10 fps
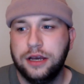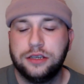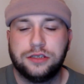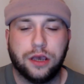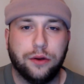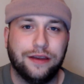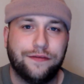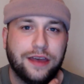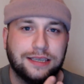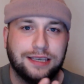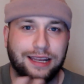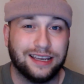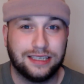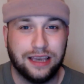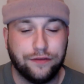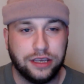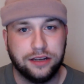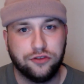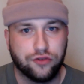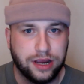So if they're selling a seven year
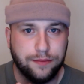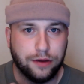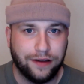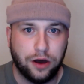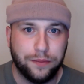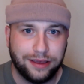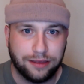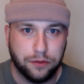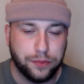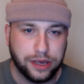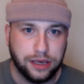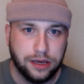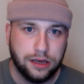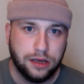dream of how big they'll be,